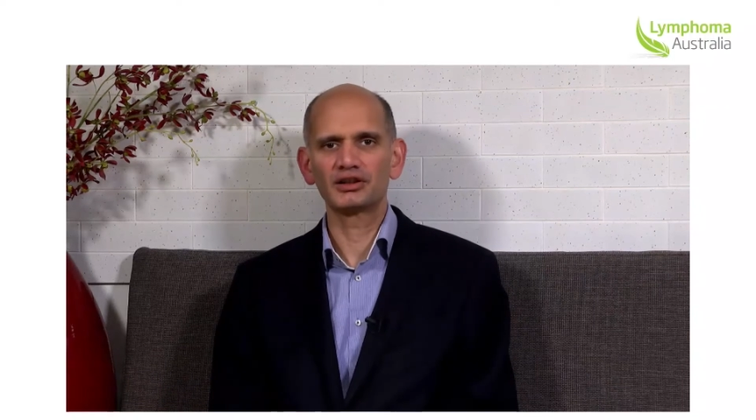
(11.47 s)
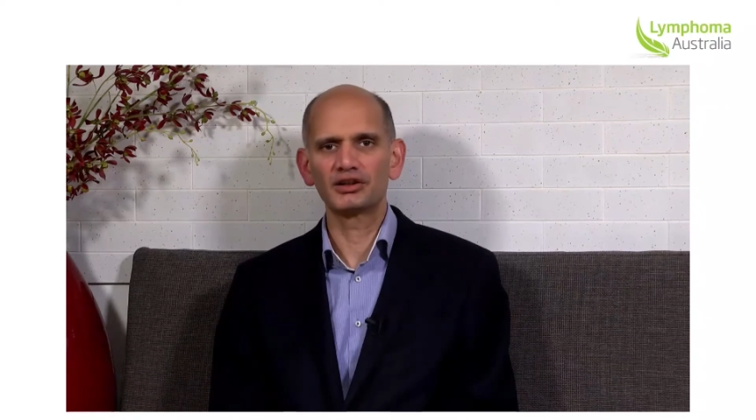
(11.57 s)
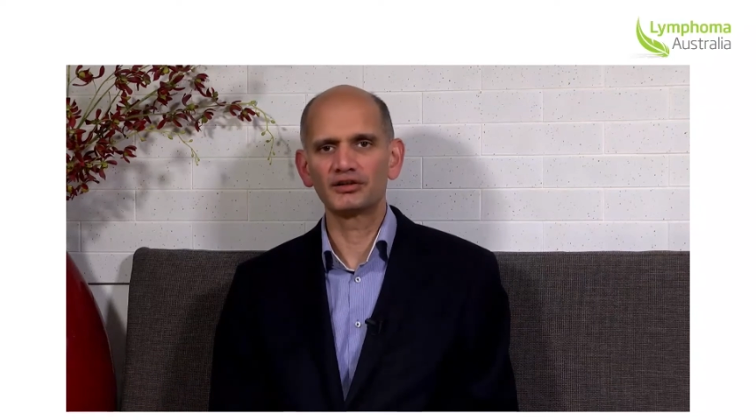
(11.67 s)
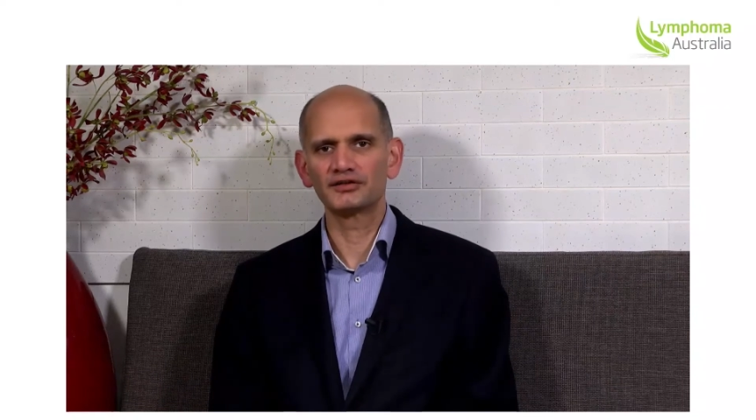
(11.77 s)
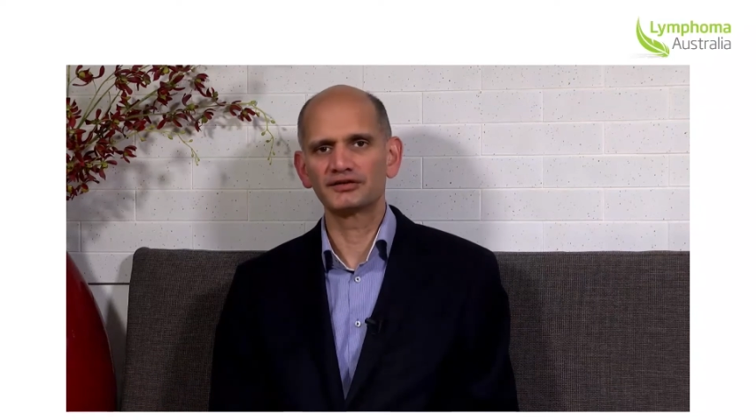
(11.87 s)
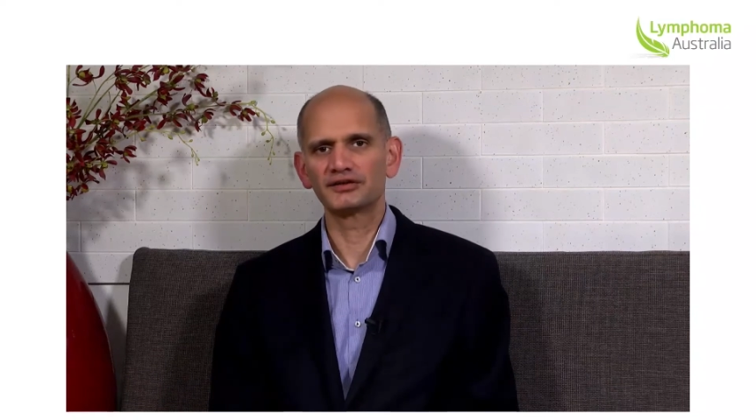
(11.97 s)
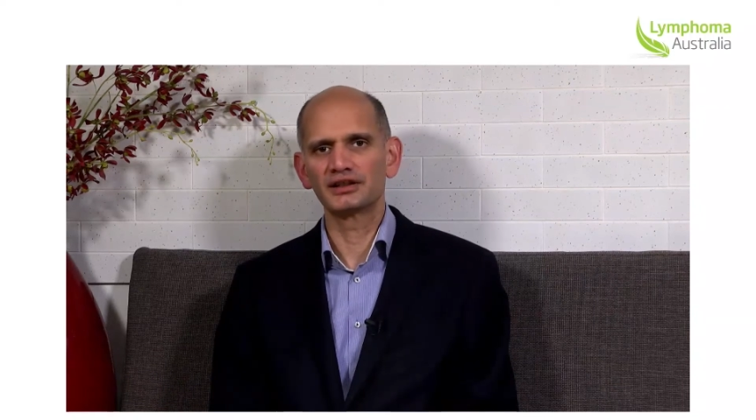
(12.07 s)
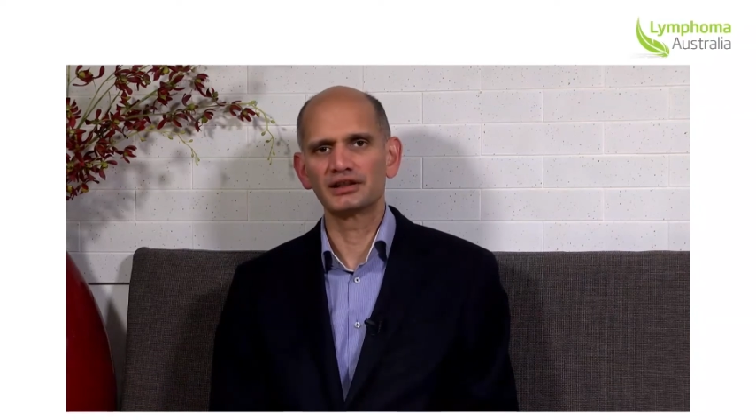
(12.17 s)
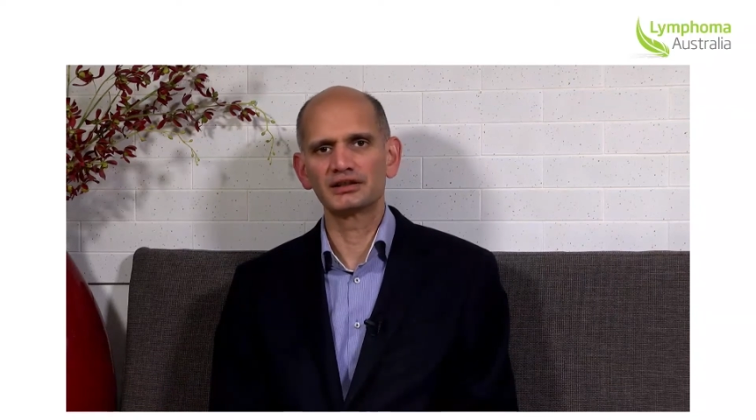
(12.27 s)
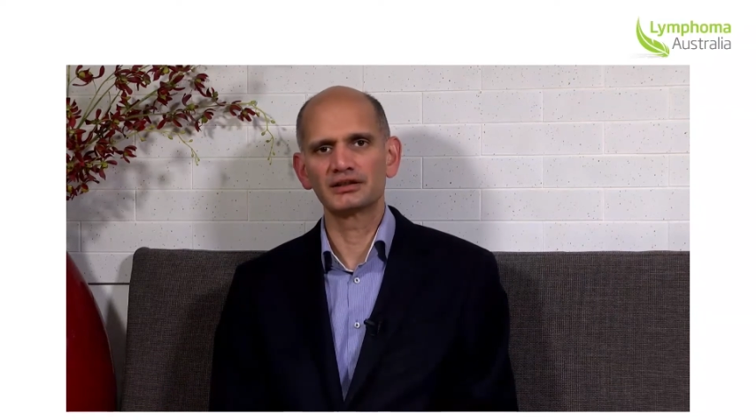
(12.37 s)
of
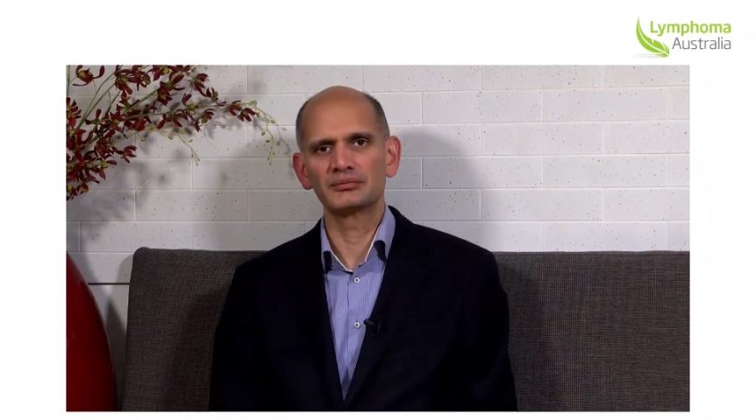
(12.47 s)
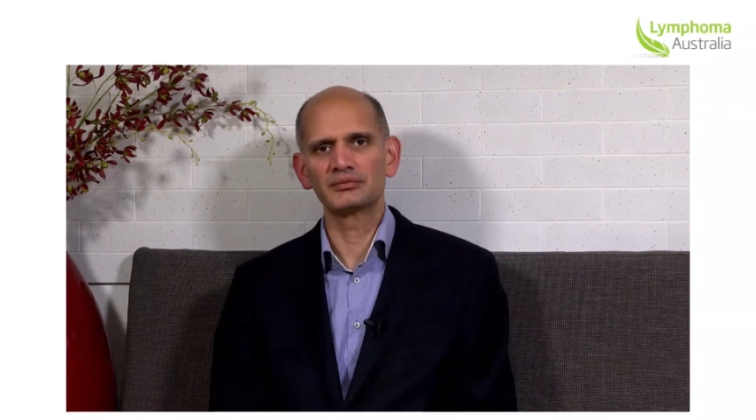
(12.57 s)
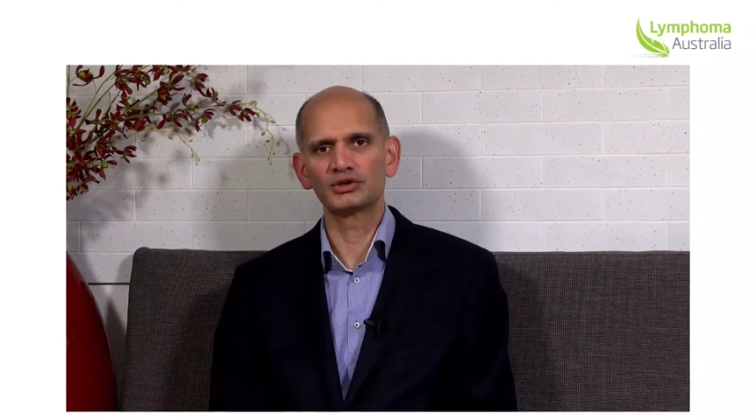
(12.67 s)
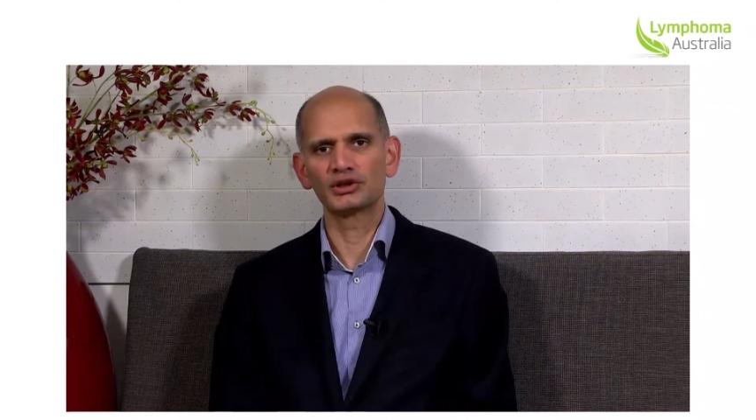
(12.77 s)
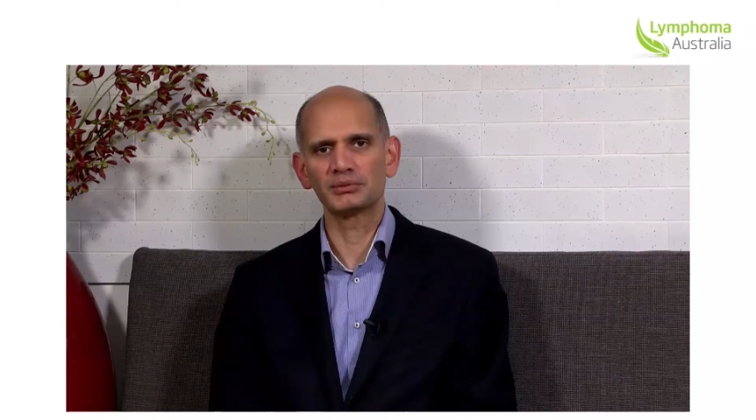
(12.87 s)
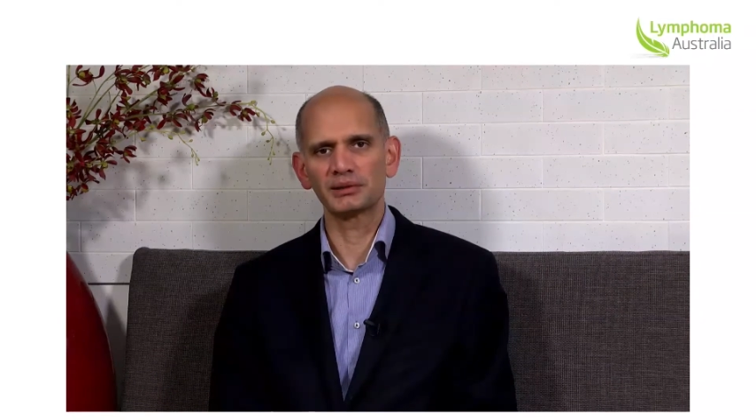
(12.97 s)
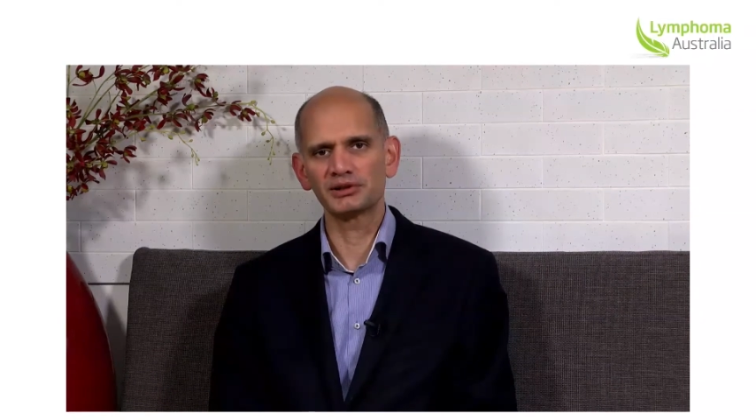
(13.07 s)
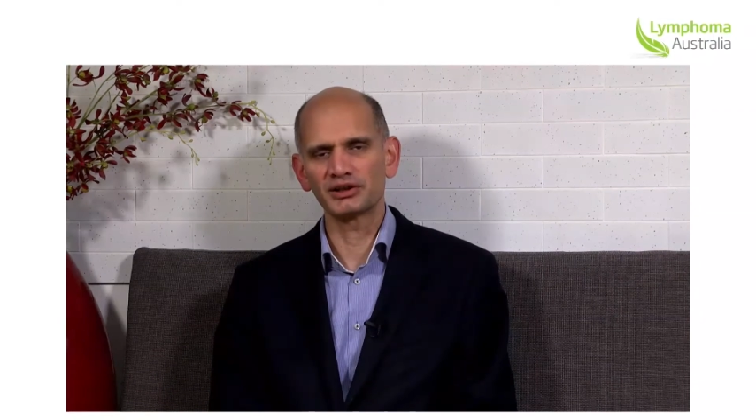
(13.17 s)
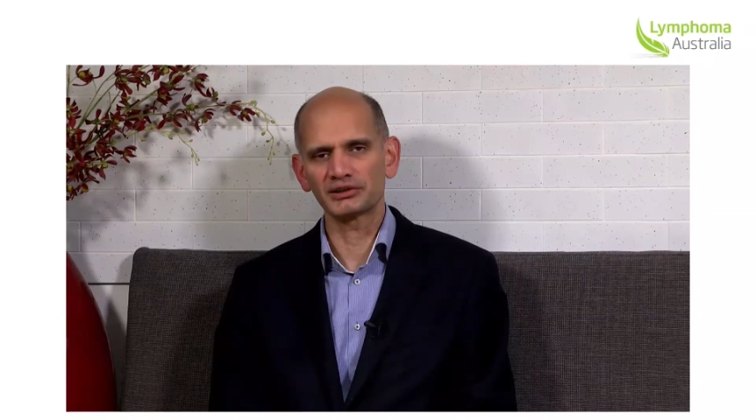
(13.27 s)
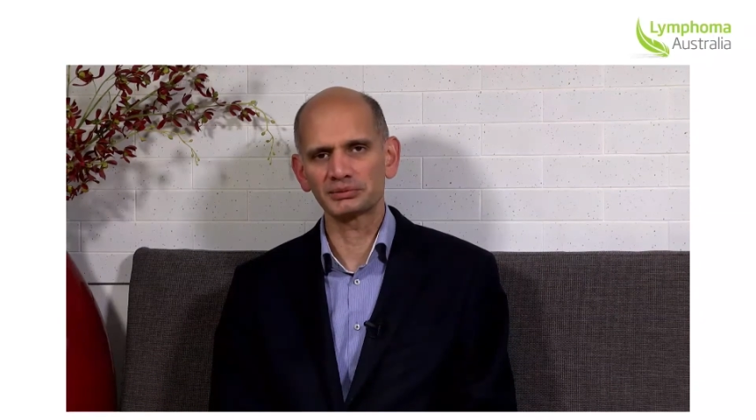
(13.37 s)
the Royal
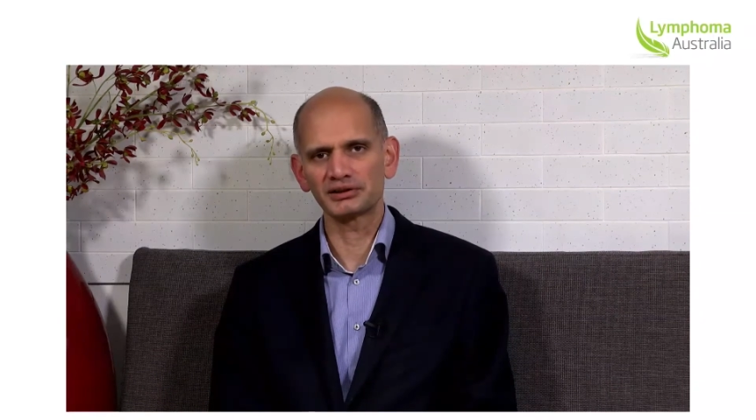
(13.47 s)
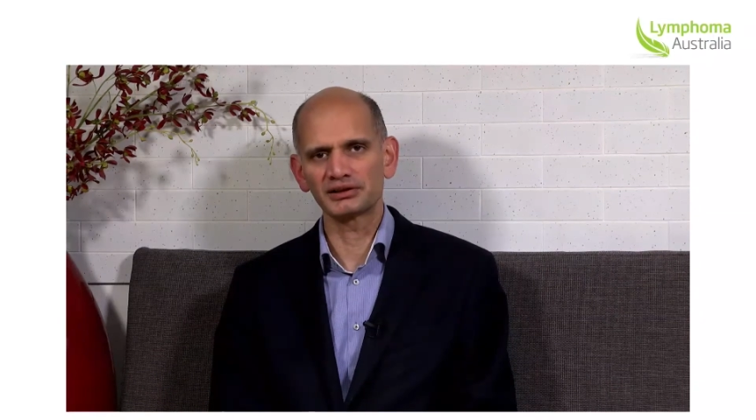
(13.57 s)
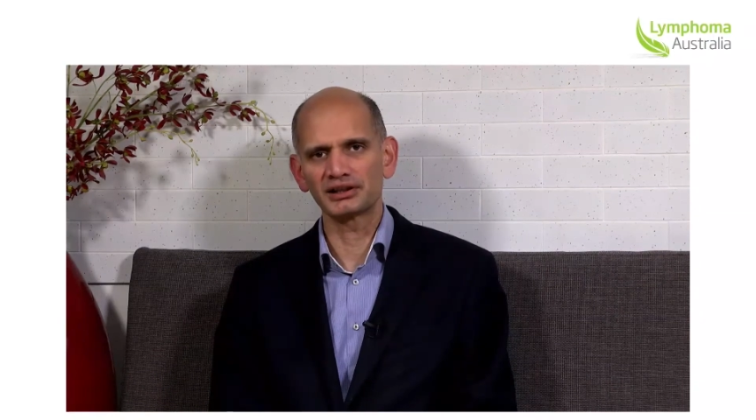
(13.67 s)
Melbourne Hospital